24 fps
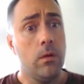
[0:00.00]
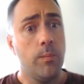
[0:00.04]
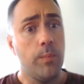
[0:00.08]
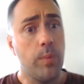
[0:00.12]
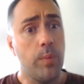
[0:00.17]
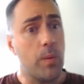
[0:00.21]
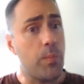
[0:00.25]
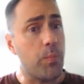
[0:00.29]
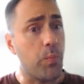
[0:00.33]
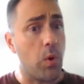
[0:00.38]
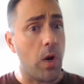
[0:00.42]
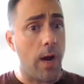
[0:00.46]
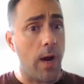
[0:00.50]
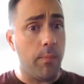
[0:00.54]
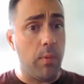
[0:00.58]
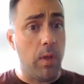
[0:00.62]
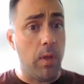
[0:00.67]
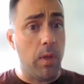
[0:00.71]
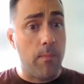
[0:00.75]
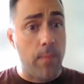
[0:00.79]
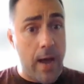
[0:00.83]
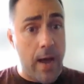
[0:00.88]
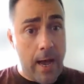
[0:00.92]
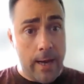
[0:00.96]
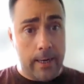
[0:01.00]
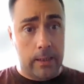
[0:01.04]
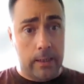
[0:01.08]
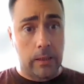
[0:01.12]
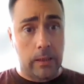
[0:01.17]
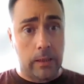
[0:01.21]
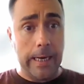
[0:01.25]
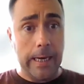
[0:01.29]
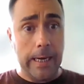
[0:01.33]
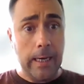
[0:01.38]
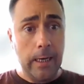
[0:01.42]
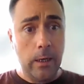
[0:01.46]
But
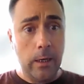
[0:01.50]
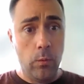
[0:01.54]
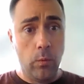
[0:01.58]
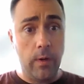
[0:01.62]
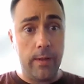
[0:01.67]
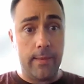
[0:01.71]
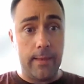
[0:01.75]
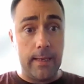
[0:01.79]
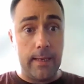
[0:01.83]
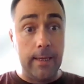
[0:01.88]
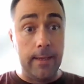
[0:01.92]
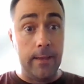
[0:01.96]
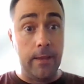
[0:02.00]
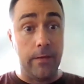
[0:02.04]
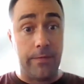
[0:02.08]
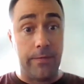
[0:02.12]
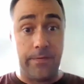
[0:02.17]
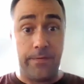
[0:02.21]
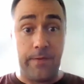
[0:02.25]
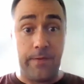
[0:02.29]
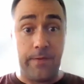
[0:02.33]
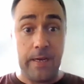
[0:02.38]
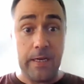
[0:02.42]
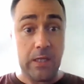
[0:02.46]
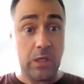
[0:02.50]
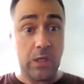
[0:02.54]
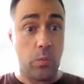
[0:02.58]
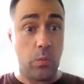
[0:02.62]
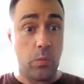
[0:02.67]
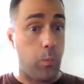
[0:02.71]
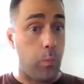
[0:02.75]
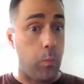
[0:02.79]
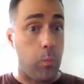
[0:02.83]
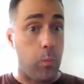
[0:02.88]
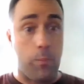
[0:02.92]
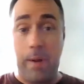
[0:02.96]
problematically, within the fixed
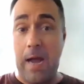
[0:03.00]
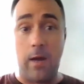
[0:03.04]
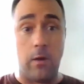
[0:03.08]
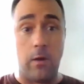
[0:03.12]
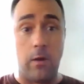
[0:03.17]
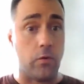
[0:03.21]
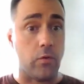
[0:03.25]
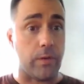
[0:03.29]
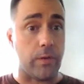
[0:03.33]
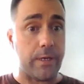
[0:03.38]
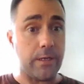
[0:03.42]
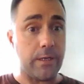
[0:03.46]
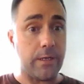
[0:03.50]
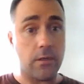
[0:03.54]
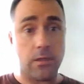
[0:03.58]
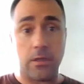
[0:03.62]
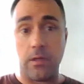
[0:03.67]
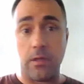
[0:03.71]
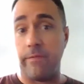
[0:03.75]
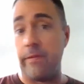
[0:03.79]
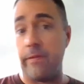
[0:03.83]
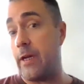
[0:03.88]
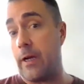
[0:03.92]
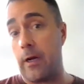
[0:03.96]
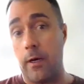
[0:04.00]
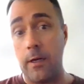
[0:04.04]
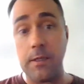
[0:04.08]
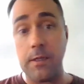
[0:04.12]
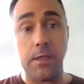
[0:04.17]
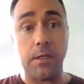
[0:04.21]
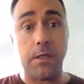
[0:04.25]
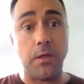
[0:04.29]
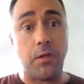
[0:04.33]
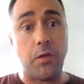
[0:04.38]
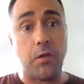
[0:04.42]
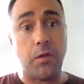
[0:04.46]
boundaries of the
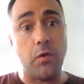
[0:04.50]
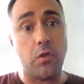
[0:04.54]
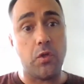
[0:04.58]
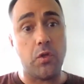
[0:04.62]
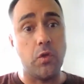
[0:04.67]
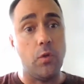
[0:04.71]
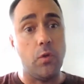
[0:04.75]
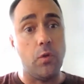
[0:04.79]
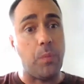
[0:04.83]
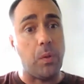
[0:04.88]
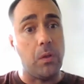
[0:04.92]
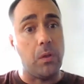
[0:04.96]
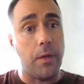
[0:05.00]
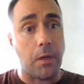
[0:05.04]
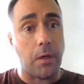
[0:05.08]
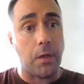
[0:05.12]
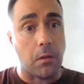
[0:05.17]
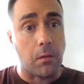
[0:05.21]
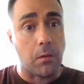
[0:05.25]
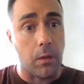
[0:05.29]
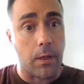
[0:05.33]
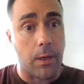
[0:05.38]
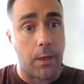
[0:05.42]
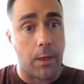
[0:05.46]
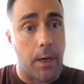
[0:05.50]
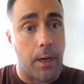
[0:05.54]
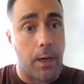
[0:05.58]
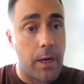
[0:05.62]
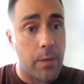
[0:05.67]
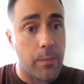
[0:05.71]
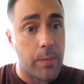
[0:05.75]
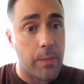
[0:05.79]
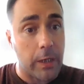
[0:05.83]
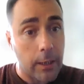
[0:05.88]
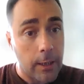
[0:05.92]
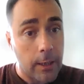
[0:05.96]
constitutional political
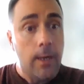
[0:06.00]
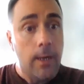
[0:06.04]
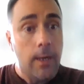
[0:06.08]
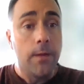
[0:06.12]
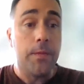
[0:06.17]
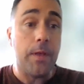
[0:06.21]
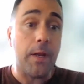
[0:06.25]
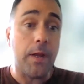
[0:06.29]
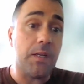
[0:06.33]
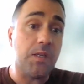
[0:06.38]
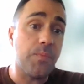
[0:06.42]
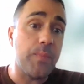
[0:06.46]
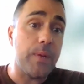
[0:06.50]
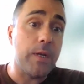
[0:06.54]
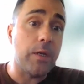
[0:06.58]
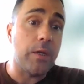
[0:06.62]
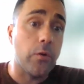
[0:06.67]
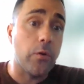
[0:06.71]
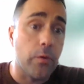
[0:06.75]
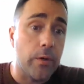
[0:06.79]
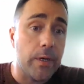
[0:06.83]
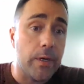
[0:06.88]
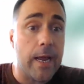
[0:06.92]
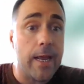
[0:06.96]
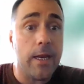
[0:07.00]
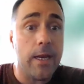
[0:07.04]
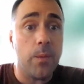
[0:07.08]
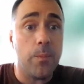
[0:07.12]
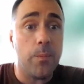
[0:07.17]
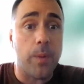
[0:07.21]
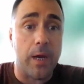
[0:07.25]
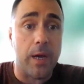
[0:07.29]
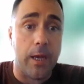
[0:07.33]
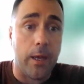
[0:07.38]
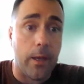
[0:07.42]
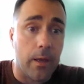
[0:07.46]
economy that has been created
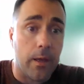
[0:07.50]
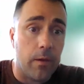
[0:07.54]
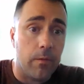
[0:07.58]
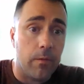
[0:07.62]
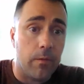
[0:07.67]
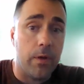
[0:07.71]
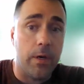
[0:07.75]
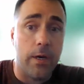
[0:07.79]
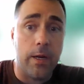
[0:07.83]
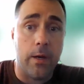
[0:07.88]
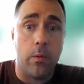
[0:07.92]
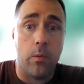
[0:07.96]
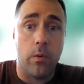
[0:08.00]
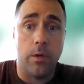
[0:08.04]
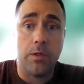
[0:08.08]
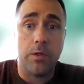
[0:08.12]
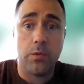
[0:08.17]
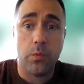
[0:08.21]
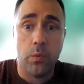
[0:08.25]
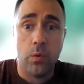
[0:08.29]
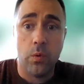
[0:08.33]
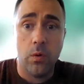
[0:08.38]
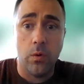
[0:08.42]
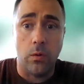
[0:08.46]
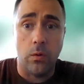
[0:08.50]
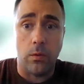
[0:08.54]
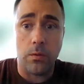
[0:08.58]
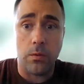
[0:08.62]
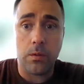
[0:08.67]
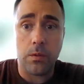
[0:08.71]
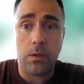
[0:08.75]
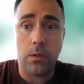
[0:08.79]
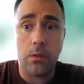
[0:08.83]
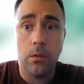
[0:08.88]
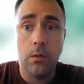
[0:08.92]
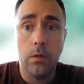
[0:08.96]
by a given network's
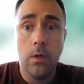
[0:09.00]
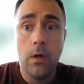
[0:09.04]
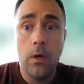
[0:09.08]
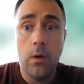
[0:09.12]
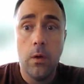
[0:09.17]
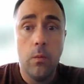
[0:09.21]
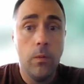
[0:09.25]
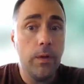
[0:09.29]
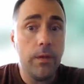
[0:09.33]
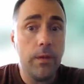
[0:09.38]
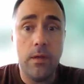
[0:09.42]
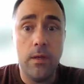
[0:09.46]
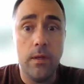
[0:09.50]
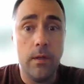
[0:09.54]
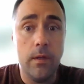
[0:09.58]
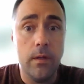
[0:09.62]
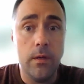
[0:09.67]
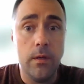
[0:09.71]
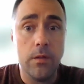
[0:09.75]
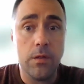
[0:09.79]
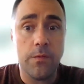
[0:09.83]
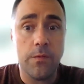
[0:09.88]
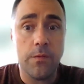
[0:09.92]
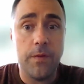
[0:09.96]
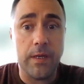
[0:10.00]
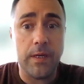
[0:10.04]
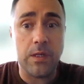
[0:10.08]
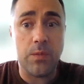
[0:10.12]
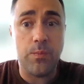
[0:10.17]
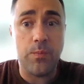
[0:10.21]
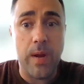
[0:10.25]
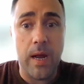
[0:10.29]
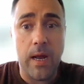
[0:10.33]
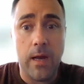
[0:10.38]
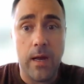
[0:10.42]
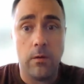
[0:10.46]
rules, within those
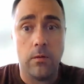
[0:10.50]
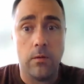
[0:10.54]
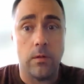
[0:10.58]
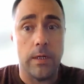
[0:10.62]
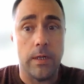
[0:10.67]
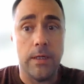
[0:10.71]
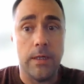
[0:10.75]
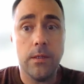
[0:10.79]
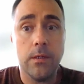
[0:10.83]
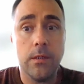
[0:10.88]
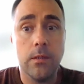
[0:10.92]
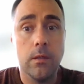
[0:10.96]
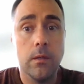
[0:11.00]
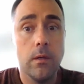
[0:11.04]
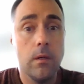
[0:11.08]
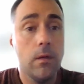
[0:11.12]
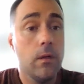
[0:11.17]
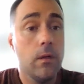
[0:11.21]
fixed boundaries,